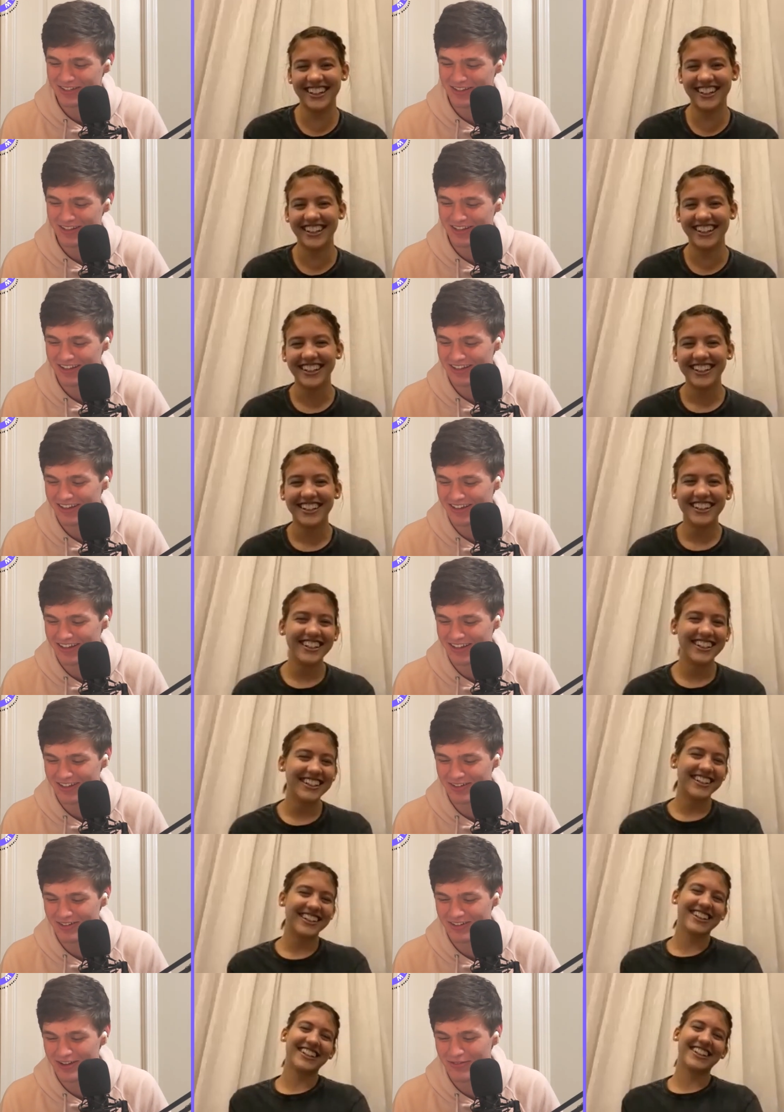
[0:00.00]
Speaker 1: uh,
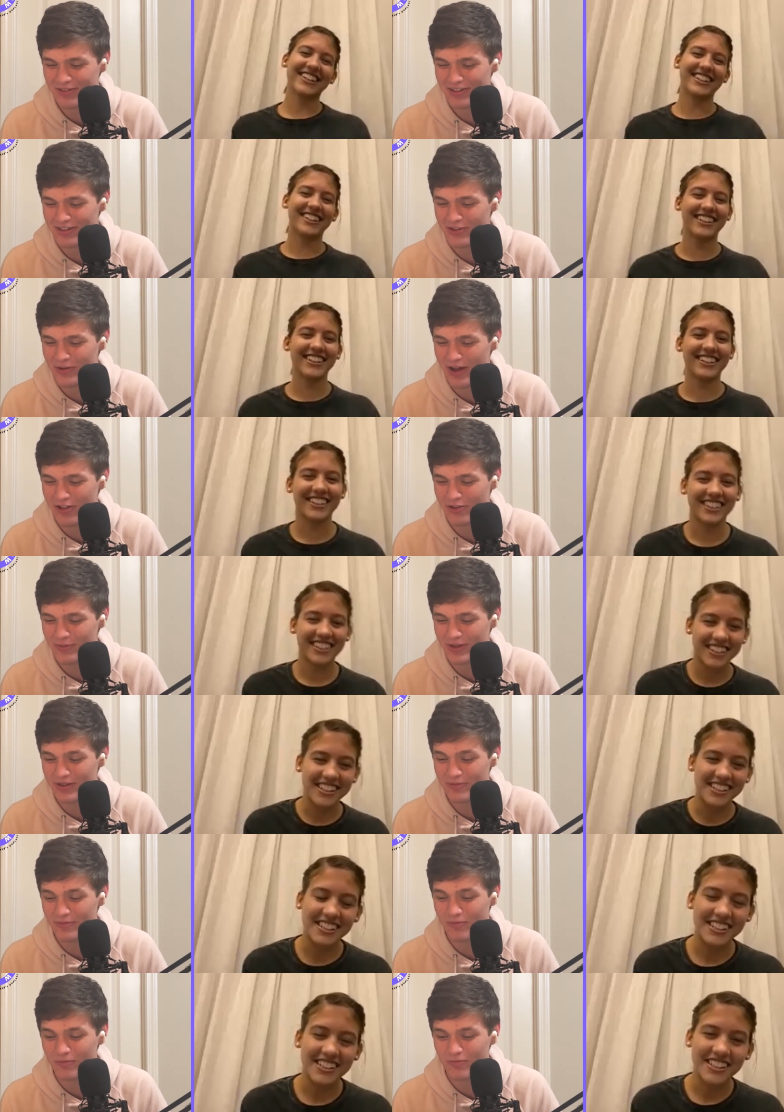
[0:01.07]
definitely a new
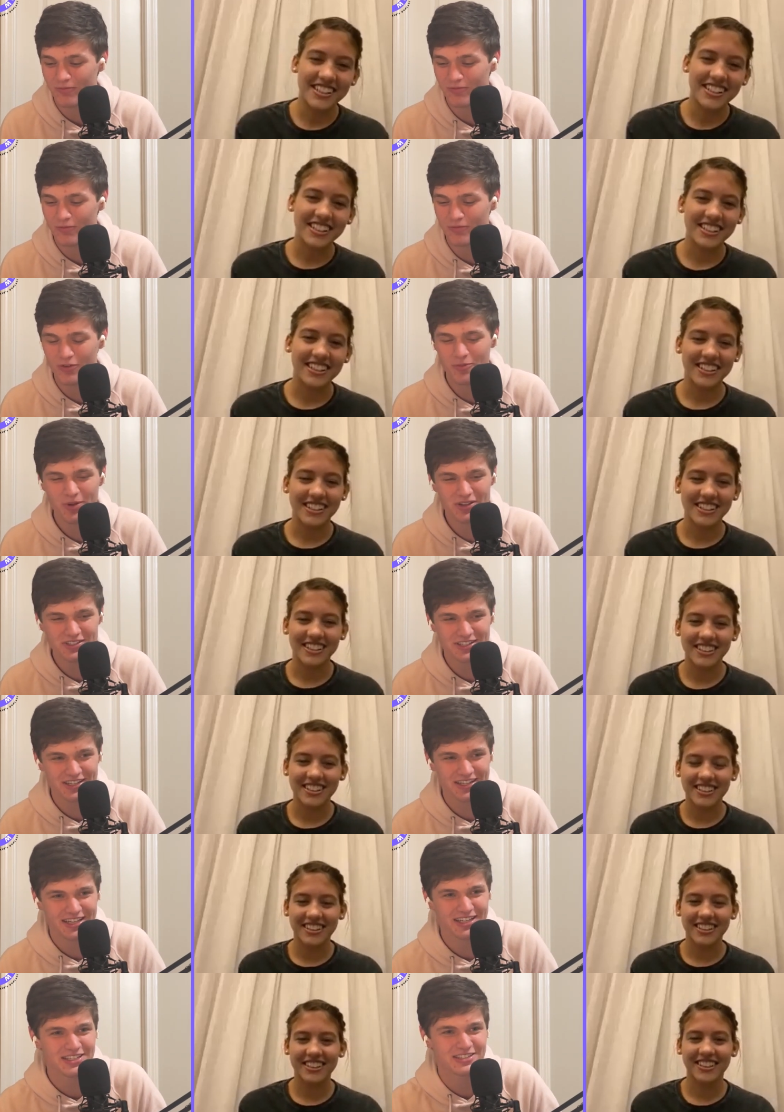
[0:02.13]
element. For
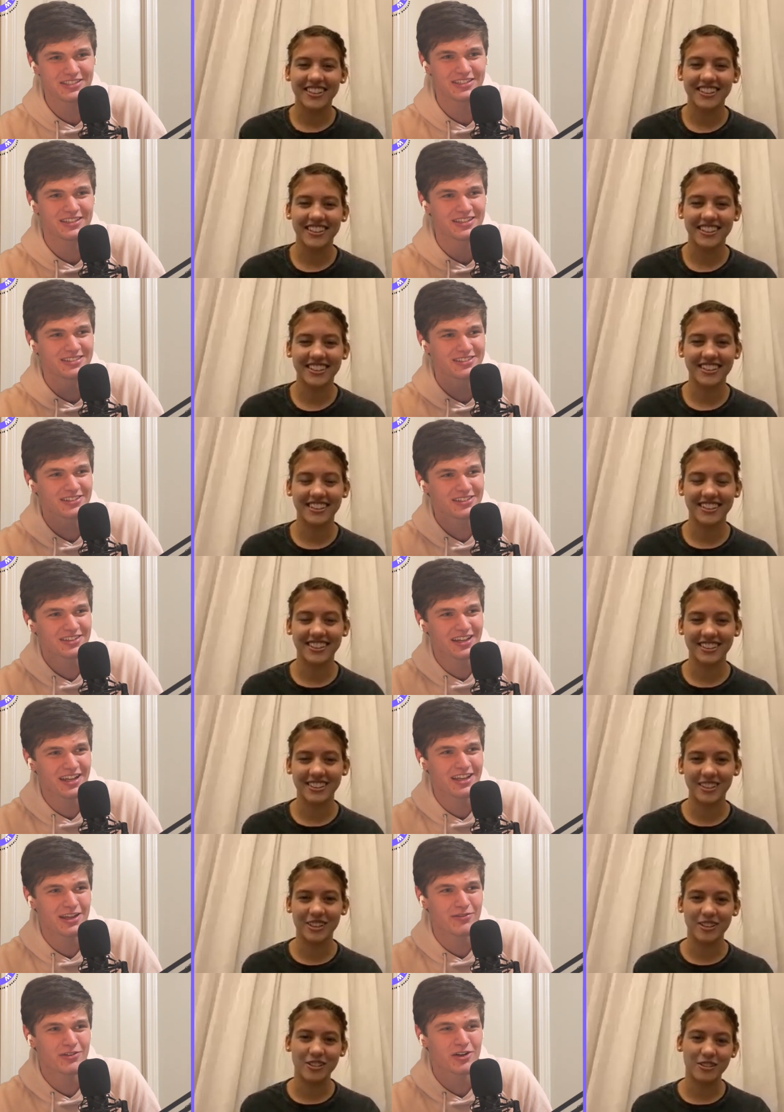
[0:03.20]
military kids, is there
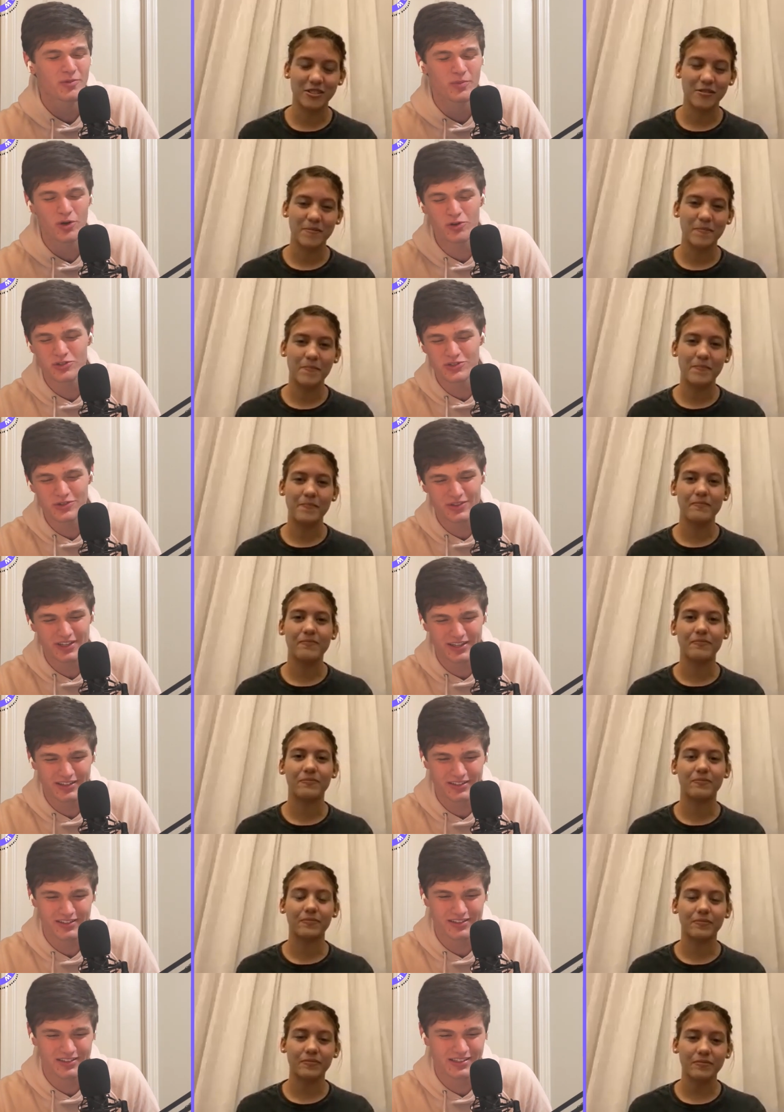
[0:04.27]
a different approach you
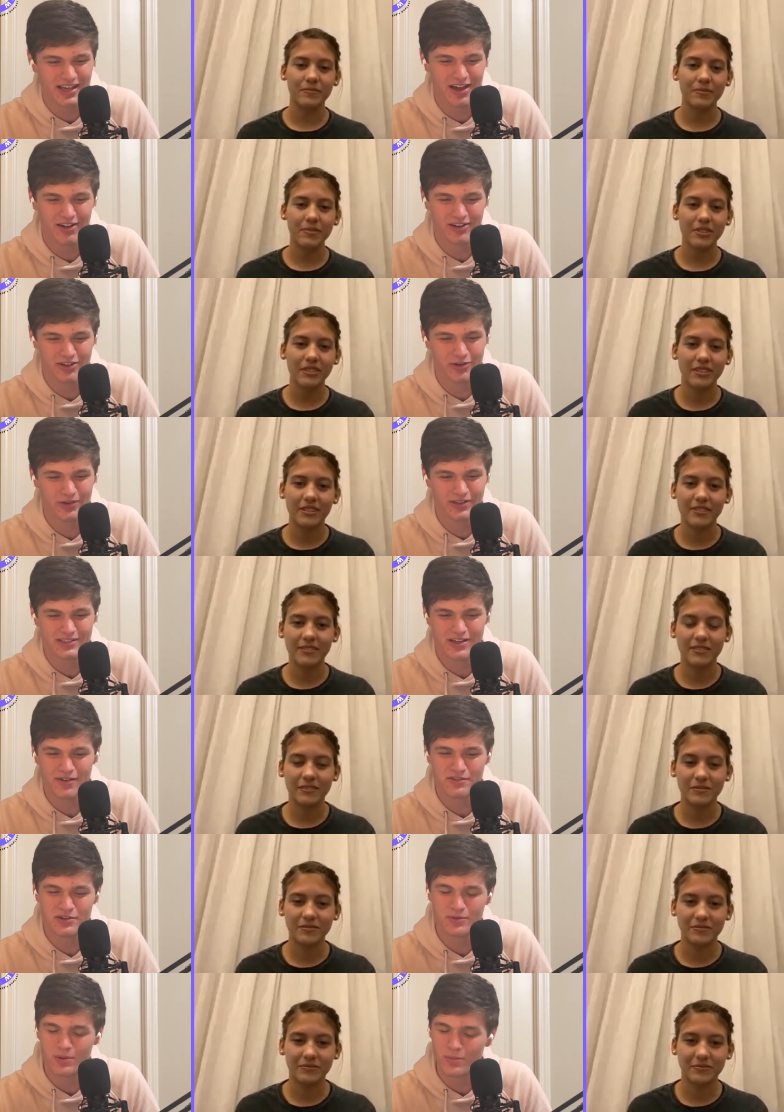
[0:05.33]
think to how to do it? Because
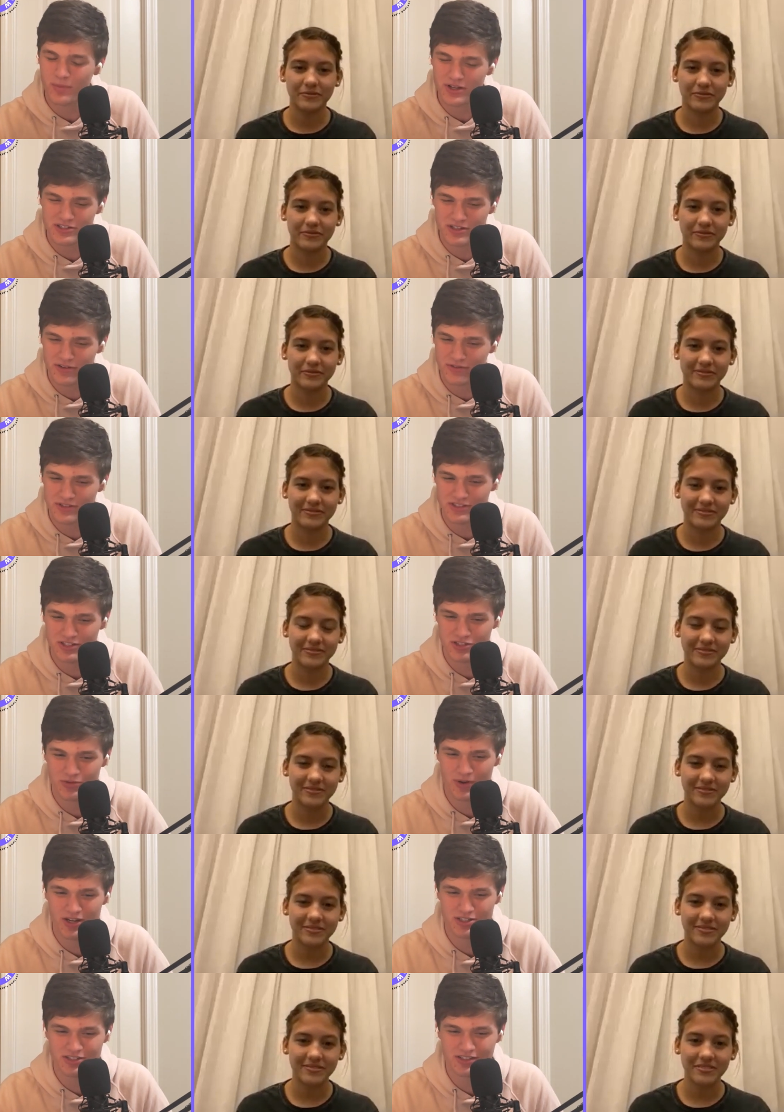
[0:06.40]
obviously we're in much different
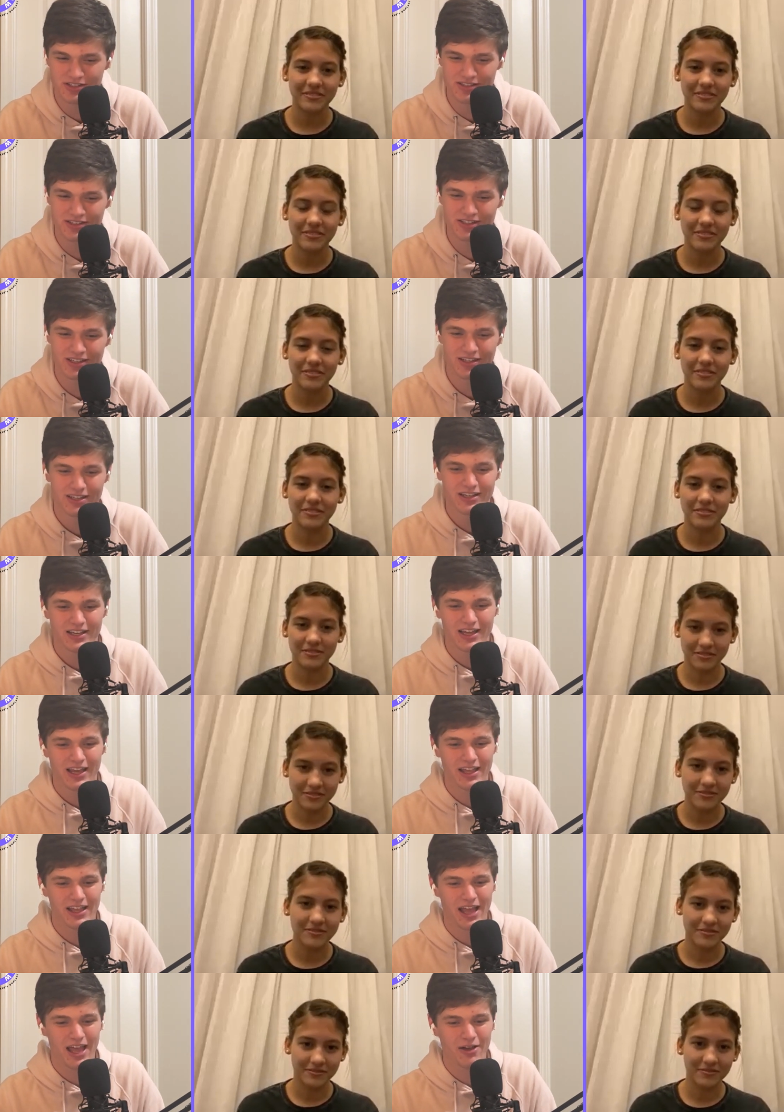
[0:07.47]
situations.
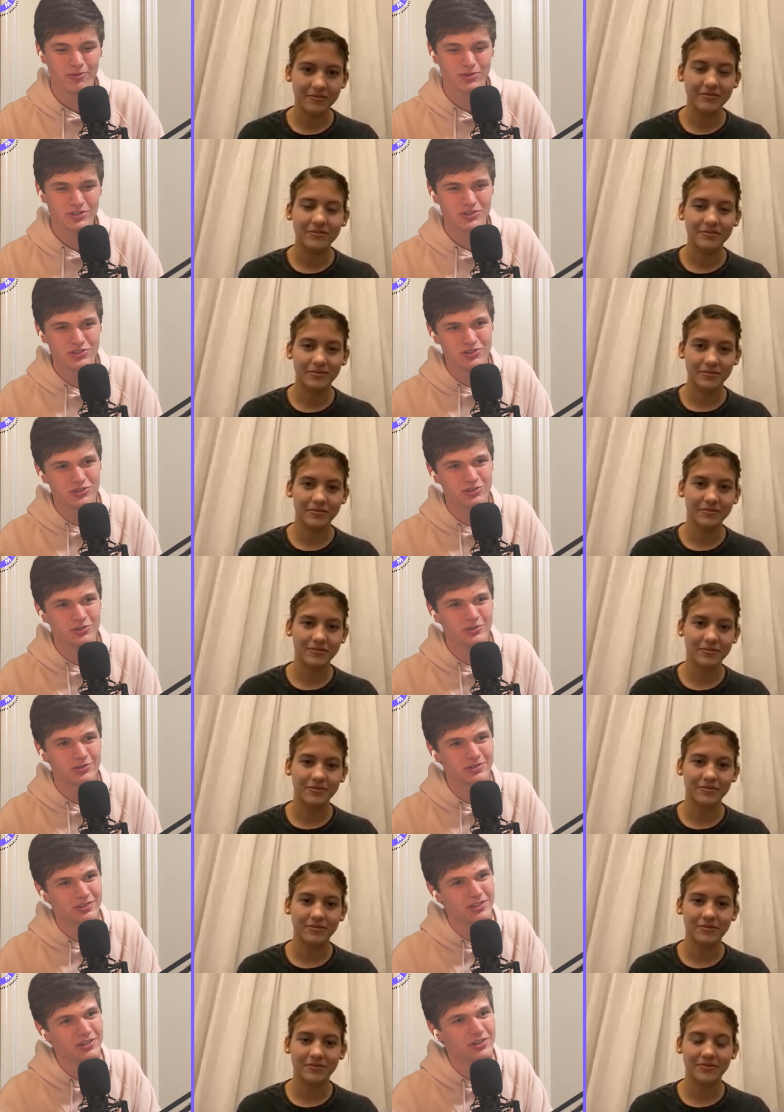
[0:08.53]
How would
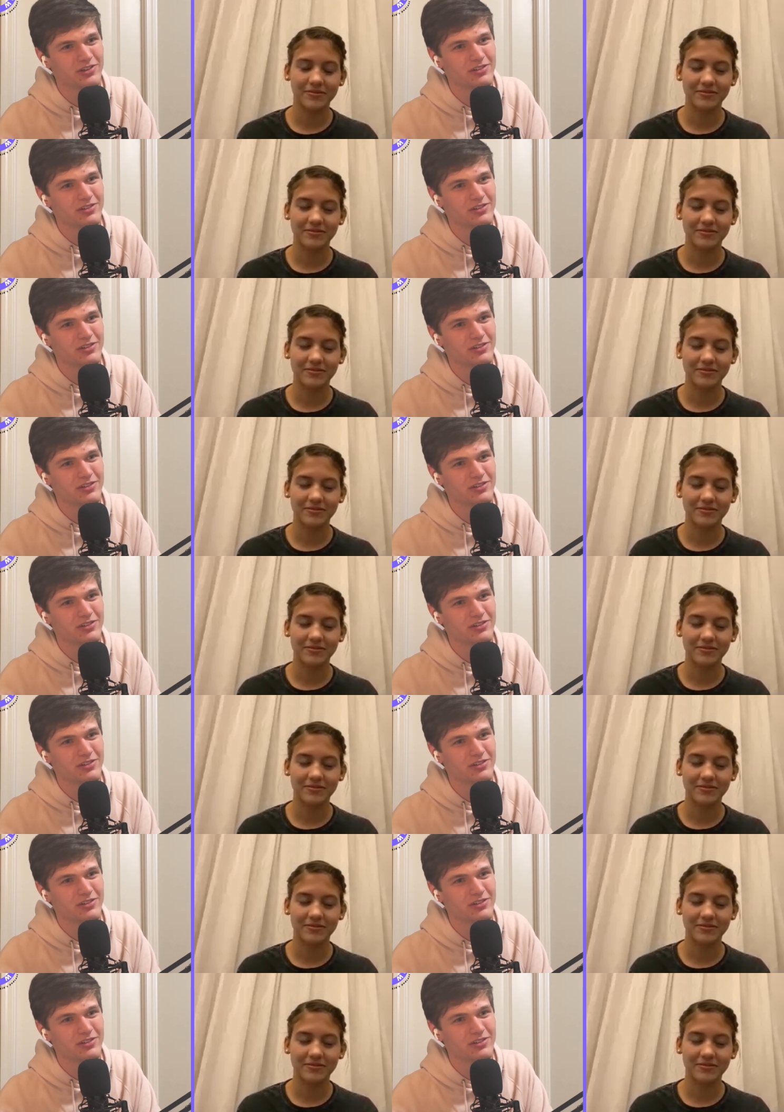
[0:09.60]
you,